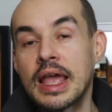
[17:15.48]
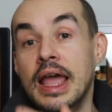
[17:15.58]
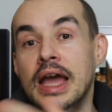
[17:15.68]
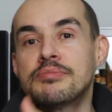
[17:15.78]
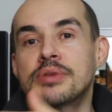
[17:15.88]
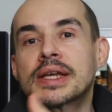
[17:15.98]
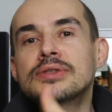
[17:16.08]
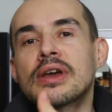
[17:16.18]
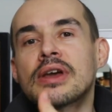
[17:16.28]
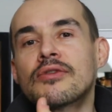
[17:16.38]
And because
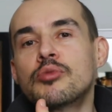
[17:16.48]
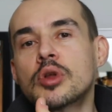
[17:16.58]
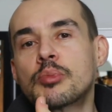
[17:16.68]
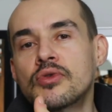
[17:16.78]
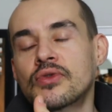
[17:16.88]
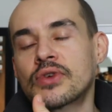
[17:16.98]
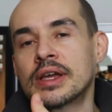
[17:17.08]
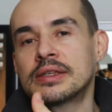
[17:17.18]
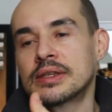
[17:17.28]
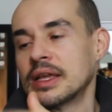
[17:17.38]
you have a bulletproof
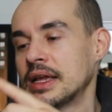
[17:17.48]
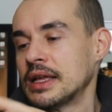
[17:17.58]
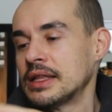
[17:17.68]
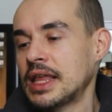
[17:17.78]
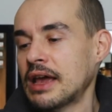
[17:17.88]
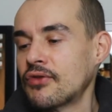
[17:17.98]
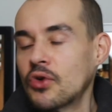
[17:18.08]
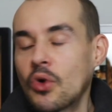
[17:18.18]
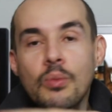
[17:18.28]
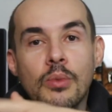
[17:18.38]
case, they have
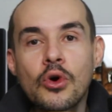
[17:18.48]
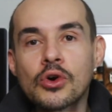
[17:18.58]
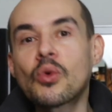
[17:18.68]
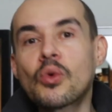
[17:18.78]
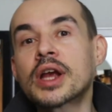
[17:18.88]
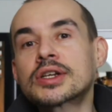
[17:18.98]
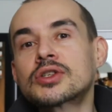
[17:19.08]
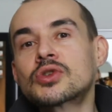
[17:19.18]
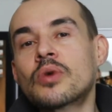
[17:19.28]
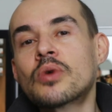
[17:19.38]
no more questions
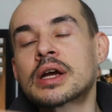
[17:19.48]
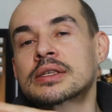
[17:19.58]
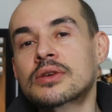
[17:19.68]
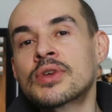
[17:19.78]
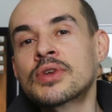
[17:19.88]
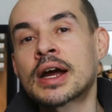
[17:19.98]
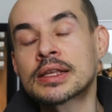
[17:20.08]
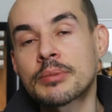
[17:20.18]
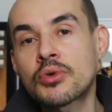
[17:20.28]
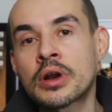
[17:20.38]
to ask regarding
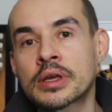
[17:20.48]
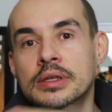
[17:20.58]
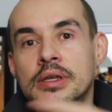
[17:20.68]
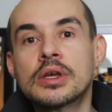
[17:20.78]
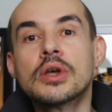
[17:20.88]
the product.